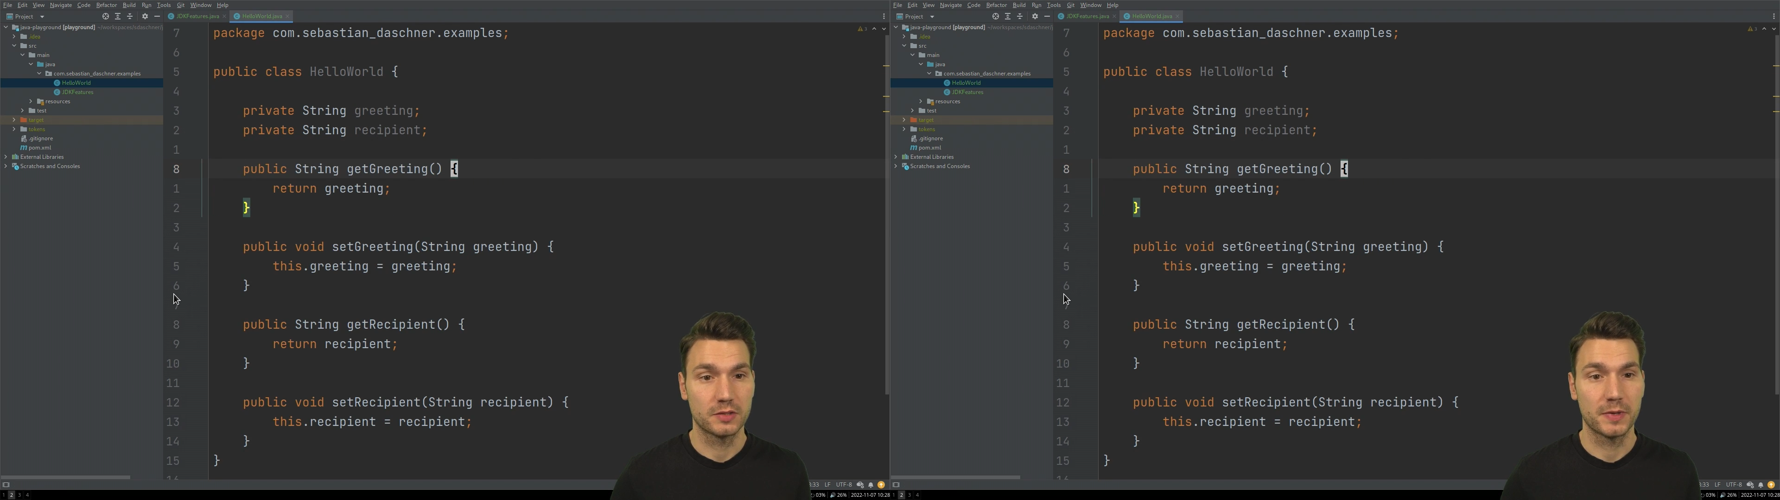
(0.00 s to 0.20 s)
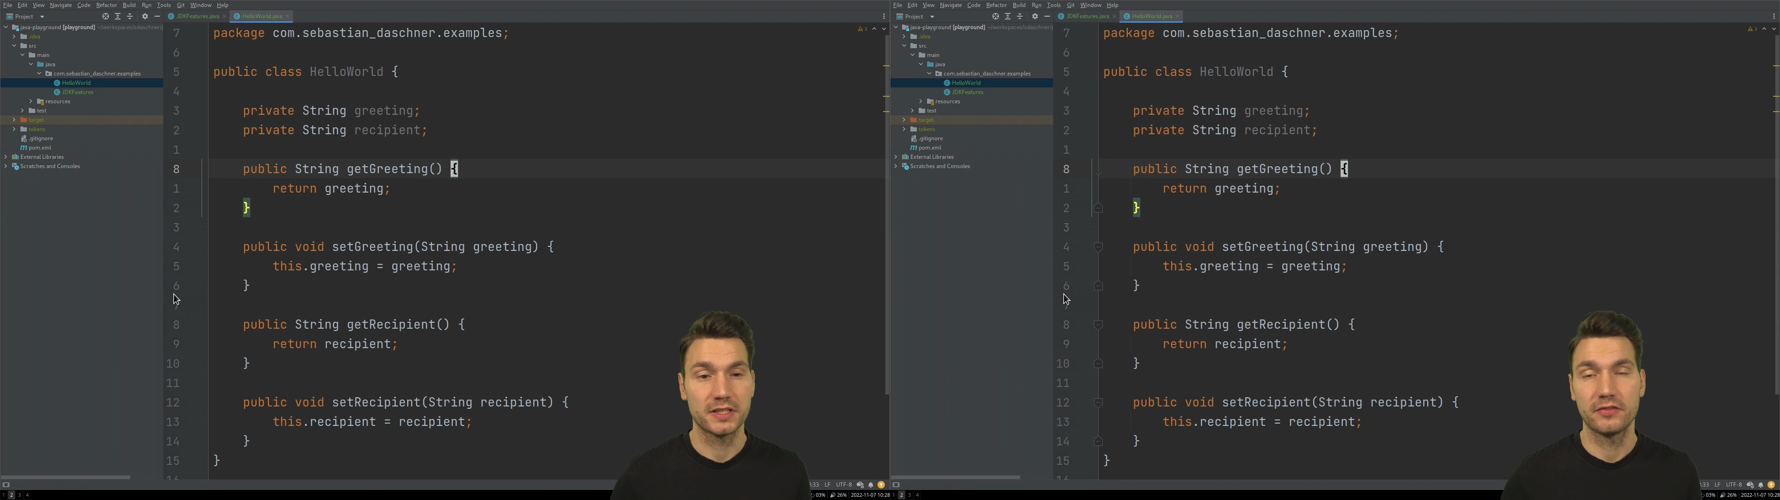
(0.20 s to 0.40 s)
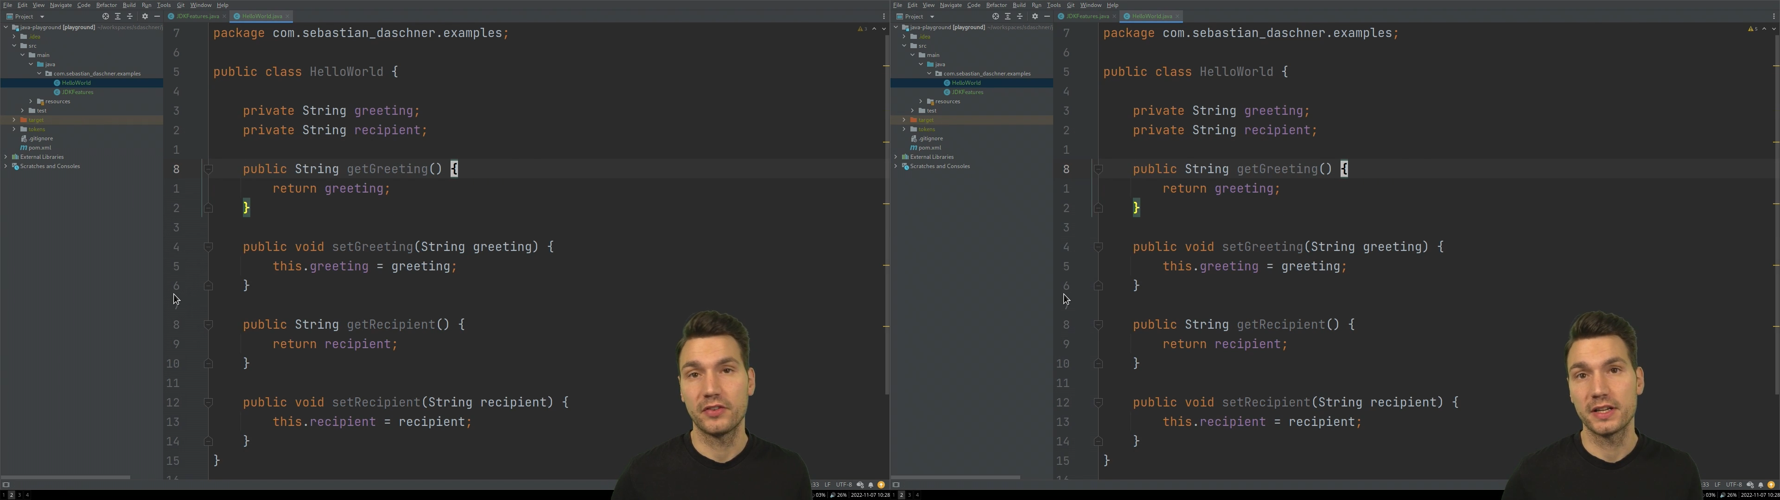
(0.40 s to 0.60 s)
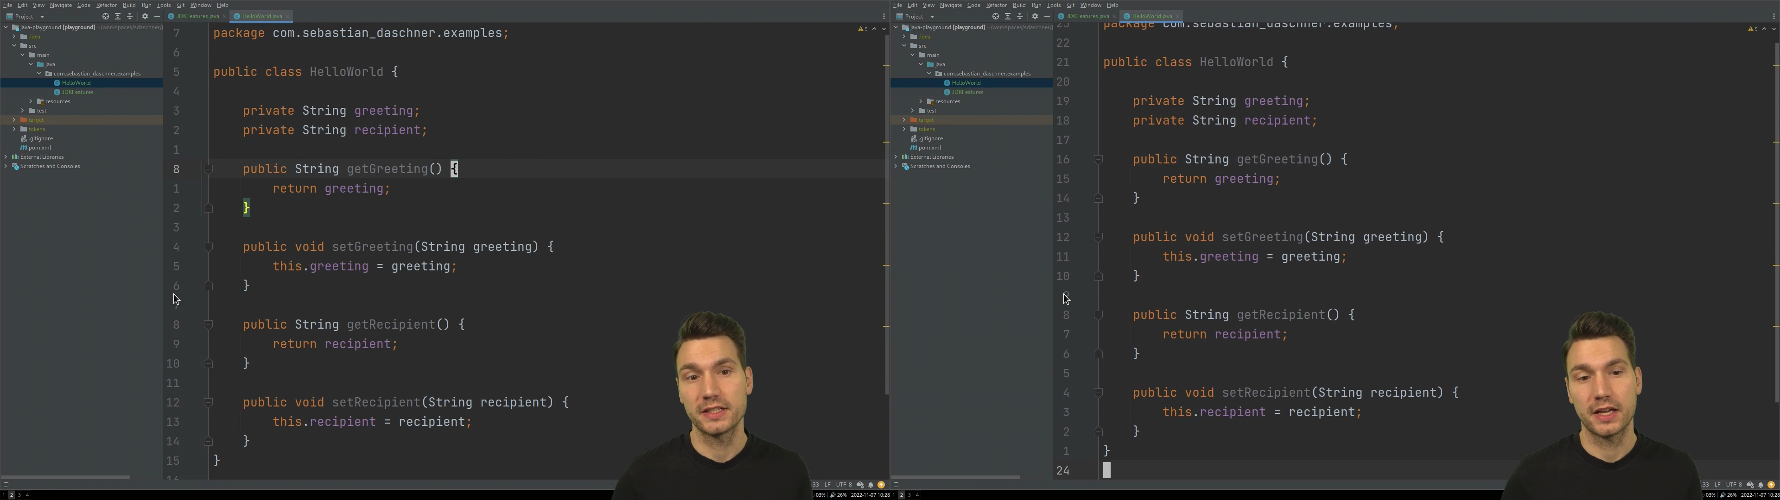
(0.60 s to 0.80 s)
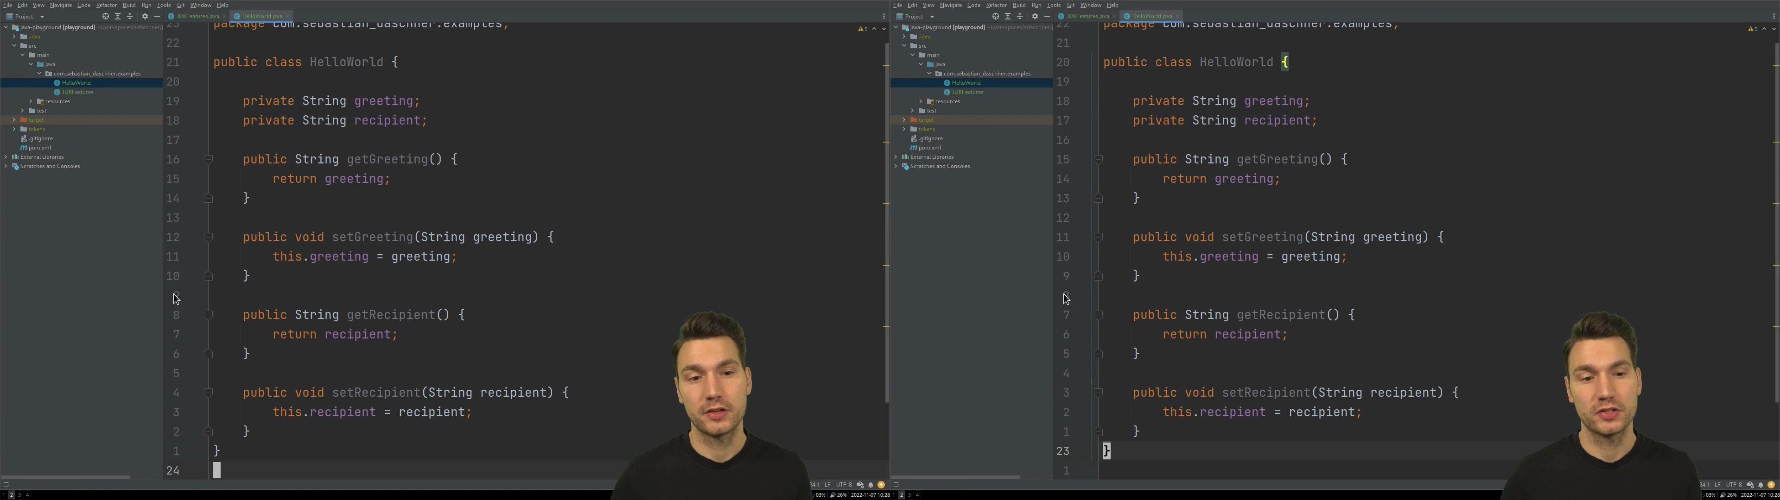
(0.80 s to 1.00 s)
specifies
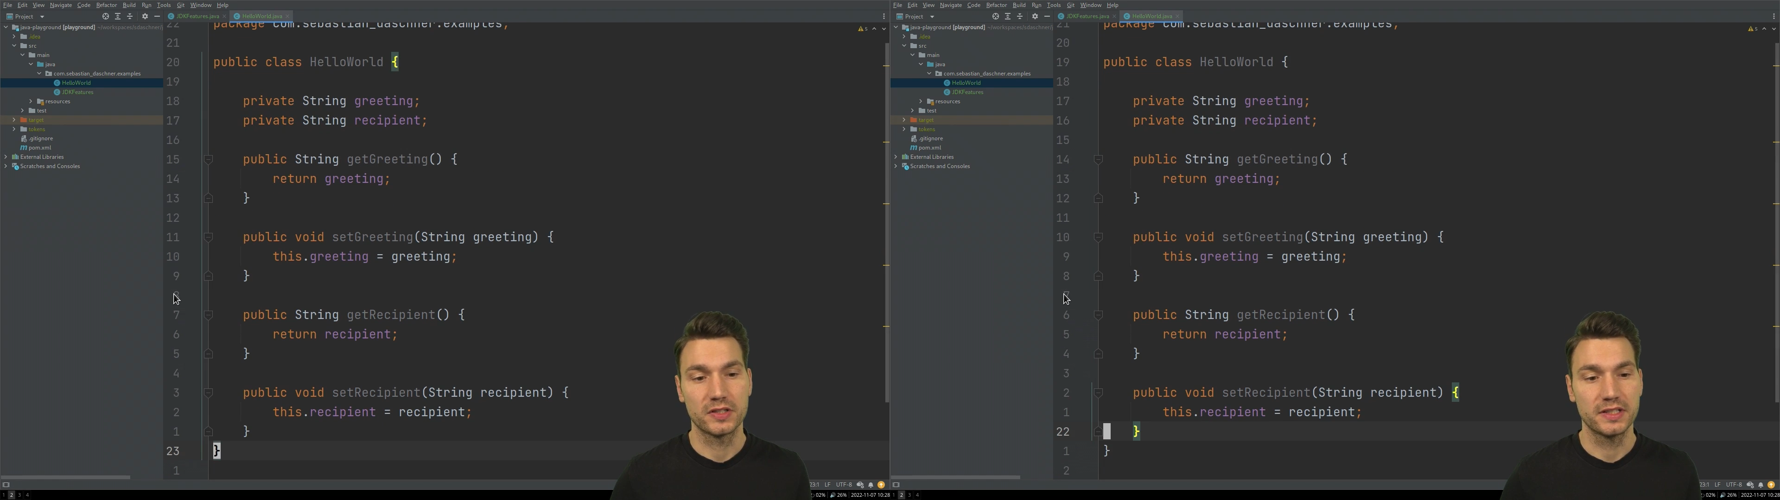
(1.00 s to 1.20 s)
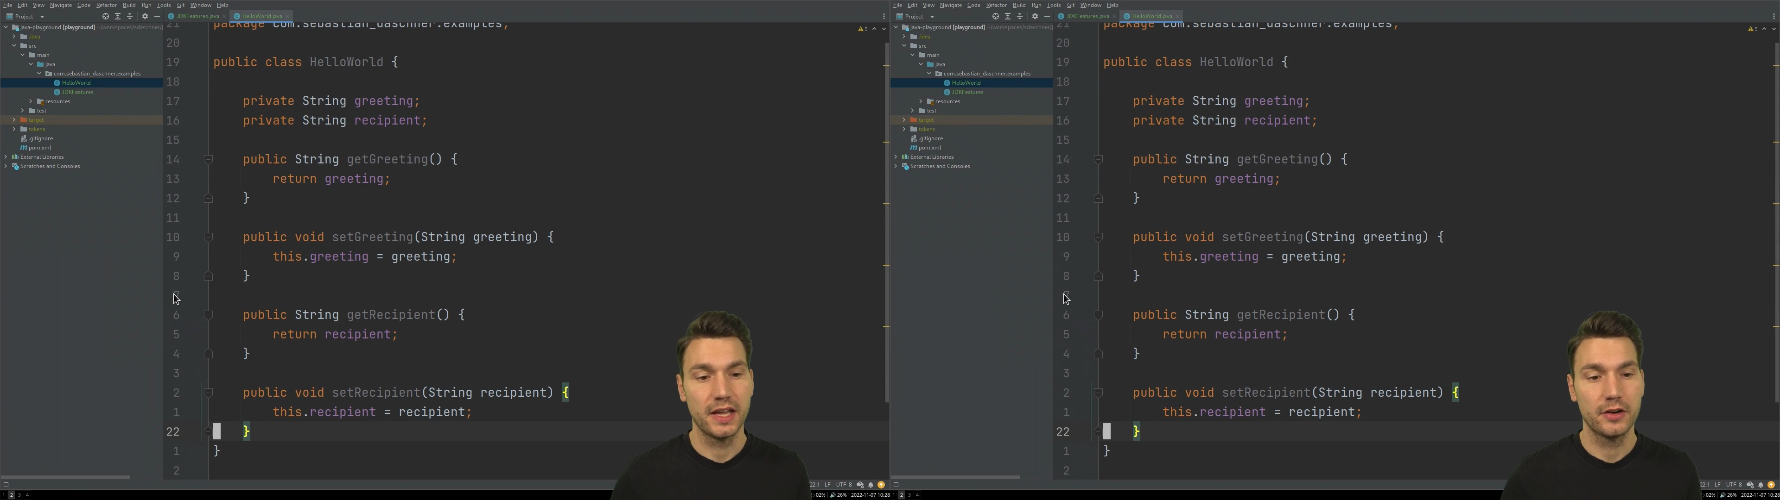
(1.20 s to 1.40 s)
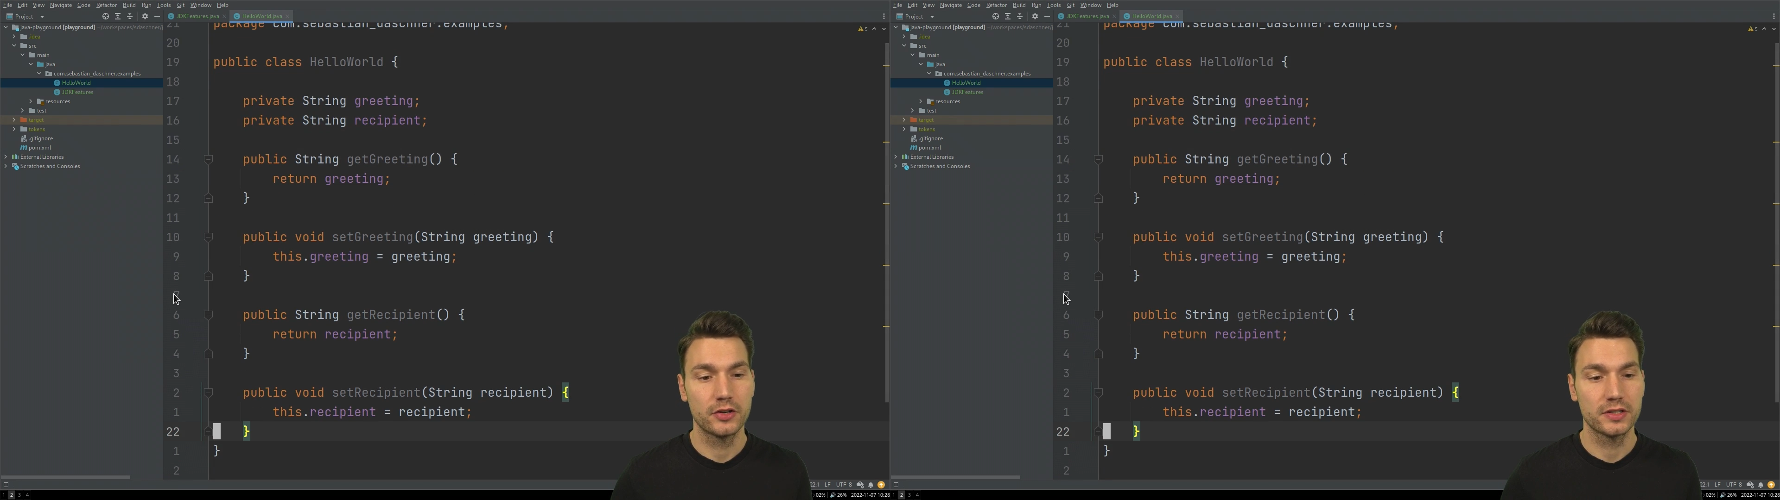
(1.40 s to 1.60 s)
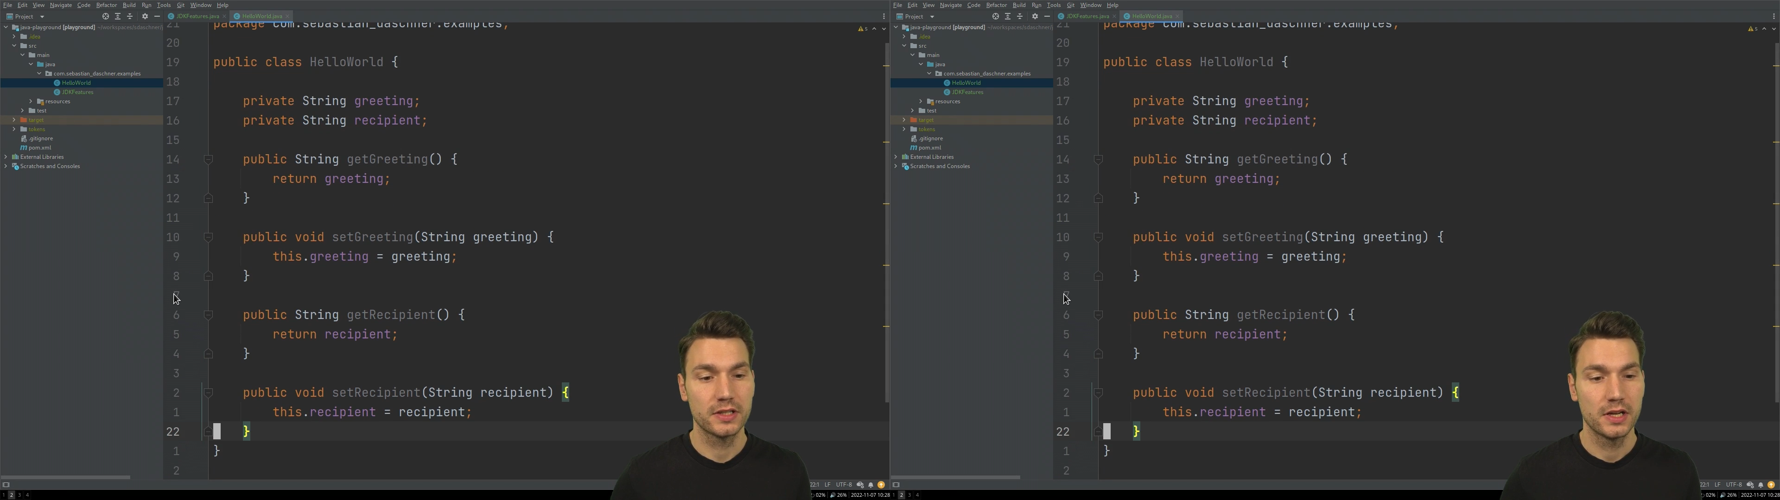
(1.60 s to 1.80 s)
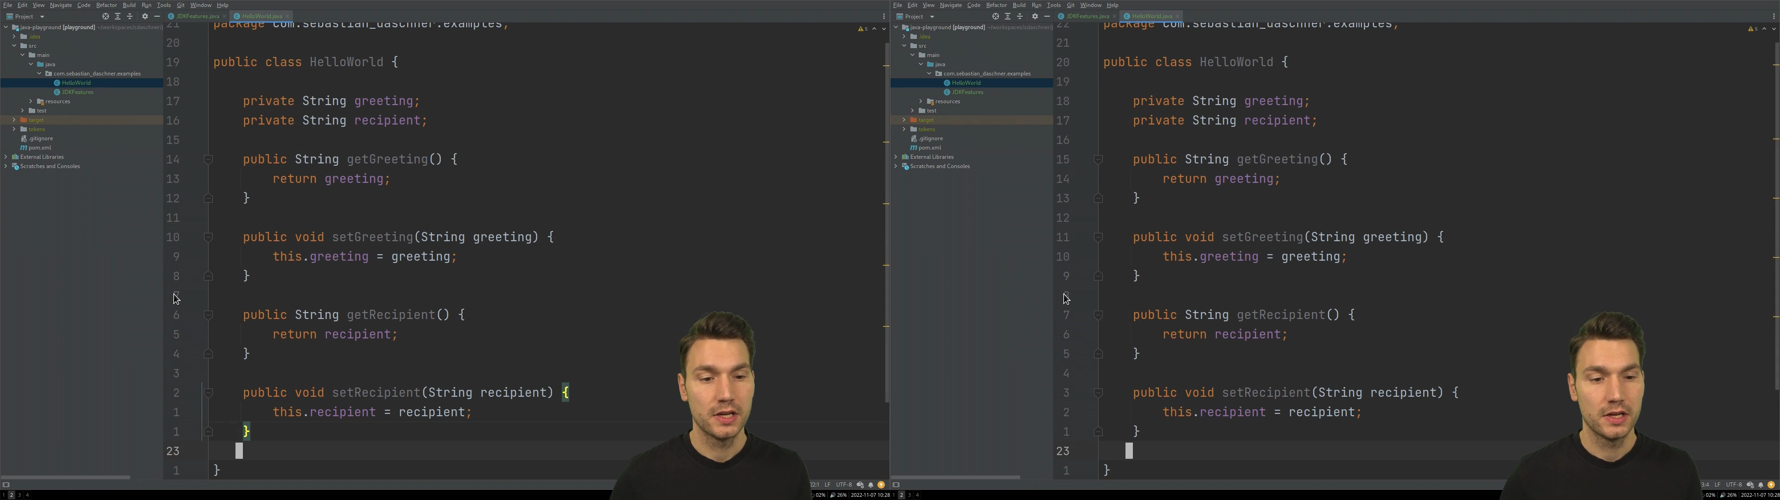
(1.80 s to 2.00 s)
getters and setters,